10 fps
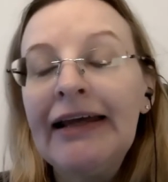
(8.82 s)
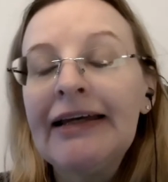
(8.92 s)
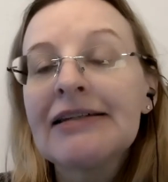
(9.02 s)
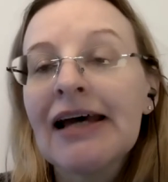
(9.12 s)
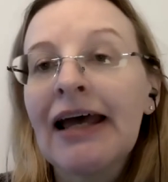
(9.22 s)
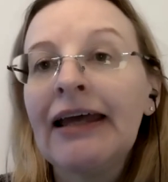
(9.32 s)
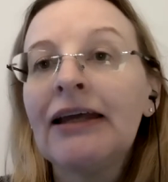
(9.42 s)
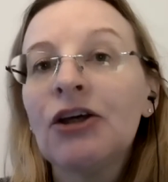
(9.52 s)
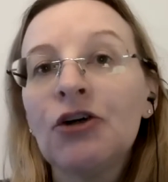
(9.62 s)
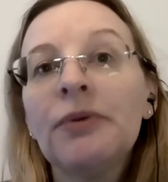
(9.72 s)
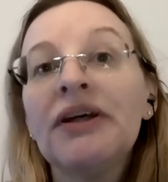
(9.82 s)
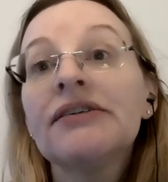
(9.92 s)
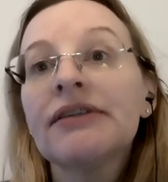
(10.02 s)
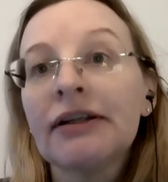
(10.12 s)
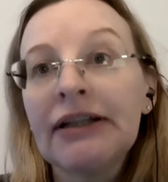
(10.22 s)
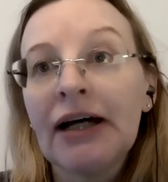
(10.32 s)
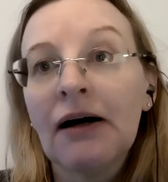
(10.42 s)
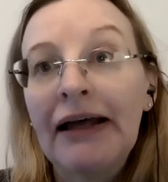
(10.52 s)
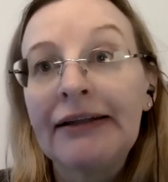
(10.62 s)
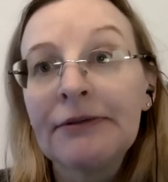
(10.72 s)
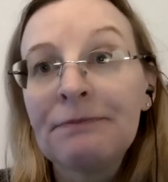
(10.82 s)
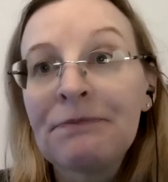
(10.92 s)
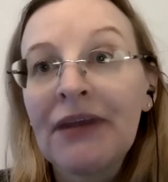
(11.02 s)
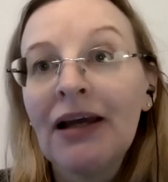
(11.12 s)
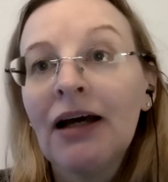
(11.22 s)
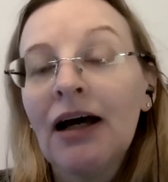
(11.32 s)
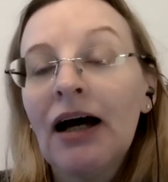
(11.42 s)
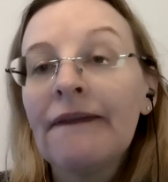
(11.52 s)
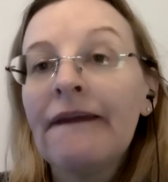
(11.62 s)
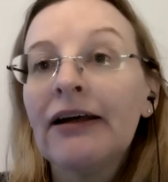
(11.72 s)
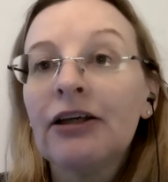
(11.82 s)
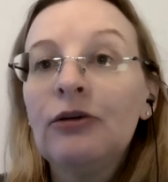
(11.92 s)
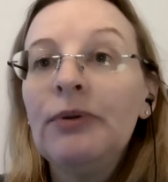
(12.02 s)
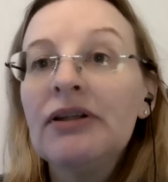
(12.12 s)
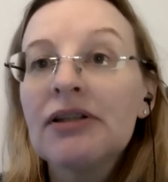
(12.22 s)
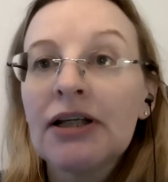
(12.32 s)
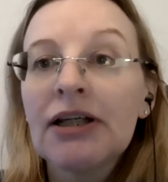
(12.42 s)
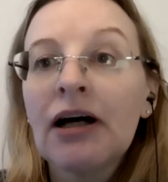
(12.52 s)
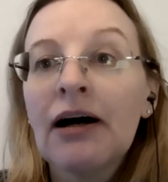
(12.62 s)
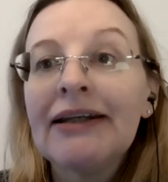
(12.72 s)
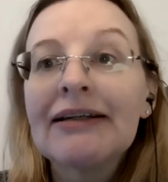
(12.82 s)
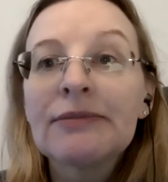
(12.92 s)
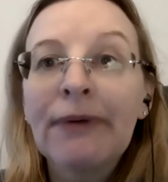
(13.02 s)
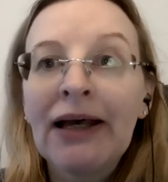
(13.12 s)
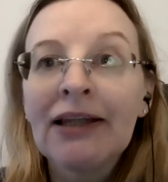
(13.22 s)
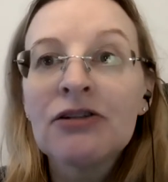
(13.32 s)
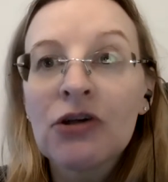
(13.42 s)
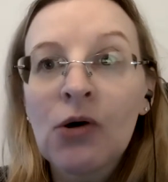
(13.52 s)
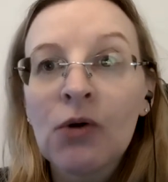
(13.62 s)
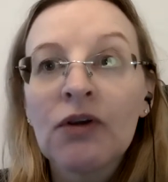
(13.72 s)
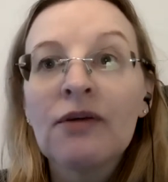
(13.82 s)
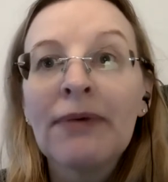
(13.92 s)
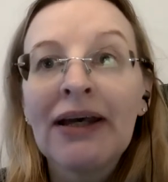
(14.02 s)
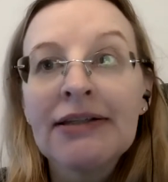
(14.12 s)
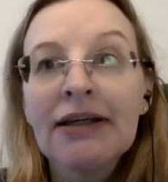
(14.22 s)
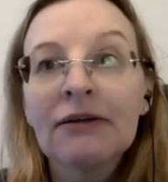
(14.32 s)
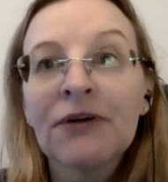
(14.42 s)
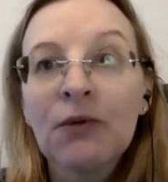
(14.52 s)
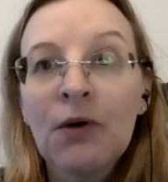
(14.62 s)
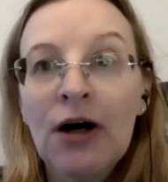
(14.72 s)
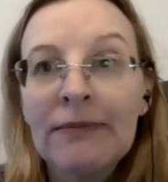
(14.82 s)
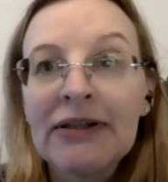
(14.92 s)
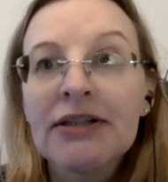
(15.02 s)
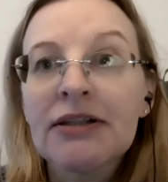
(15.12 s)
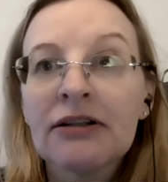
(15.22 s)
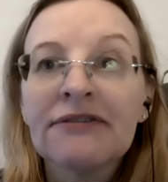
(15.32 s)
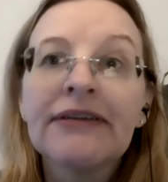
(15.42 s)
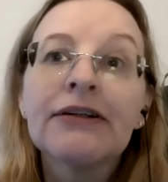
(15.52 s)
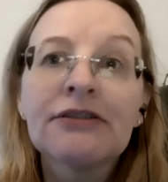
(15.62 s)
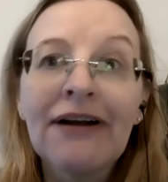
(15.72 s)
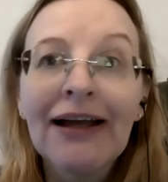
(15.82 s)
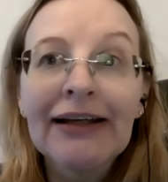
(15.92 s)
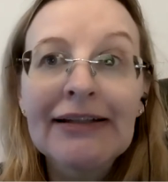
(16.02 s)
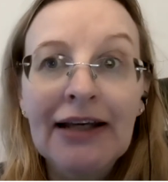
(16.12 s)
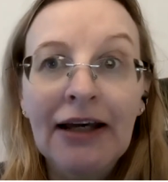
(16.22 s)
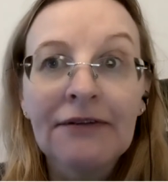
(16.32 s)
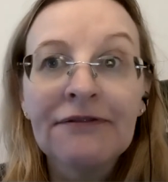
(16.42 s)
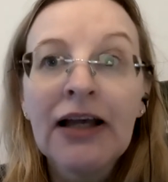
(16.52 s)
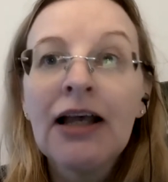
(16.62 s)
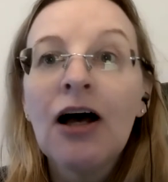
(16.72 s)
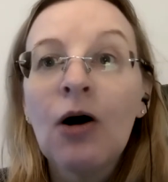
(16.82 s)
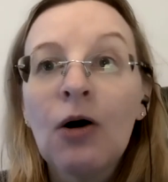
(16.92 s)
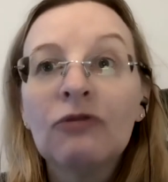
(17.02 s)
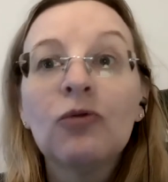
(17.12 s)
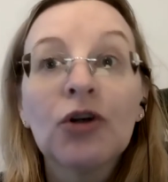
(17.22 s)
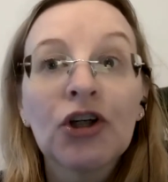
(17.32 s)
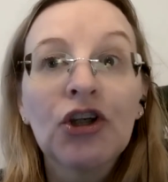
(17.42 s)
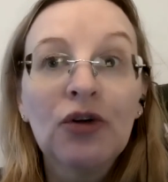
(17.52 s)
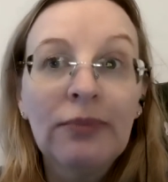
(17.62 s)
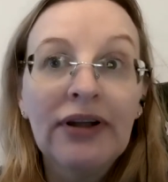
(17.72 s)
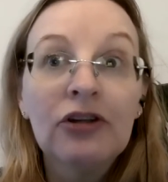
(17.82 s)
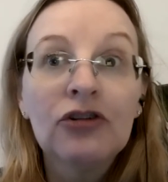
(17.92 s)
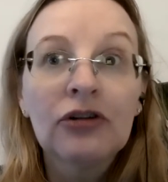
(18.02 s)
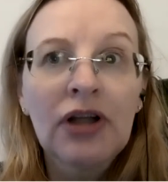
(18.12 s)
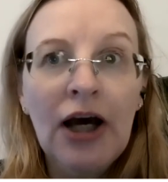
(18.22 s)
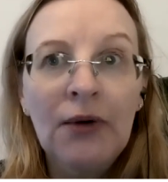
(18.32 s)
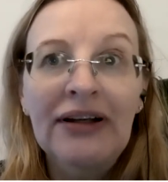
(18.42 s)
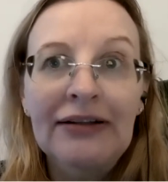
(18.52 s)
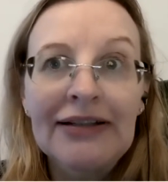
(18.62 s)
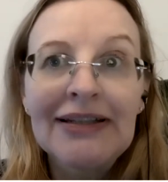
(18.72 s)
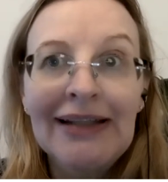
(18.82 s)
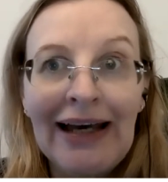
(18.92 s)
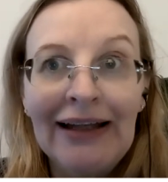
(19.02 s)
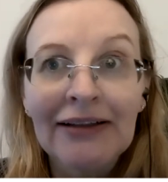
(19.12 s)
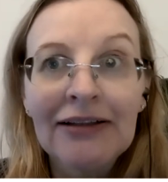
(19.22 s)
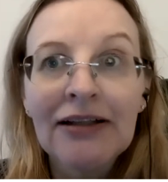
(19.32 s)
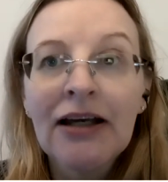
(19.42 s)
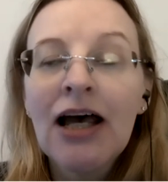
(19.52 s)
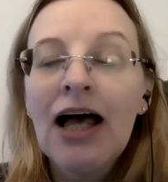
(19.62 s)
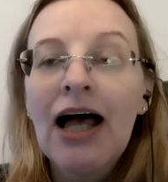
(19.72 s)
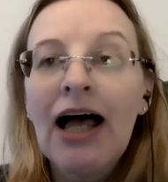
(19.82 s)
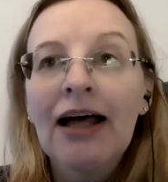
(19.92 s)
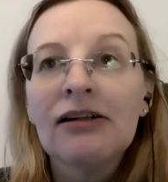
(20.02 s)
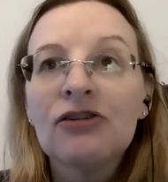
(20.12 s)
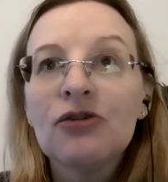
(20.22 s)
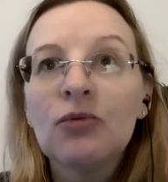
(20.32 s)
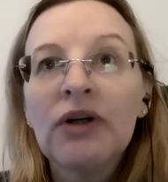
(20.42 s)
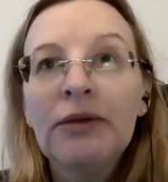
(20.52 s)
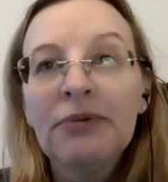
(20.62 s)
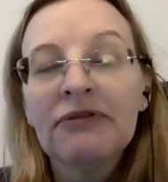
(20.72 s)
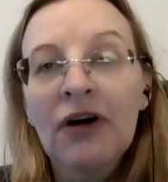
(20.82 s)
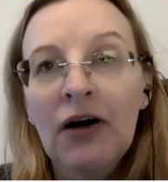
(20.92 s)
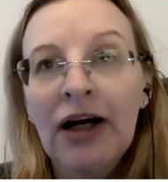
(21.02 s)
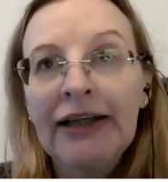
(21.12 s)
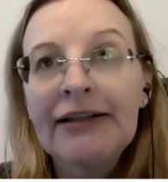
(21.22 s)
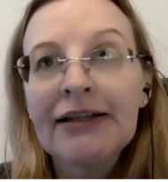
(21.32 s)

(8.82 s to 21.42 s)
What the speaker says: is a QP study guide. And that QP study guide expands on the basic requirements that are in the directive of what a QP should know and understand. And we provide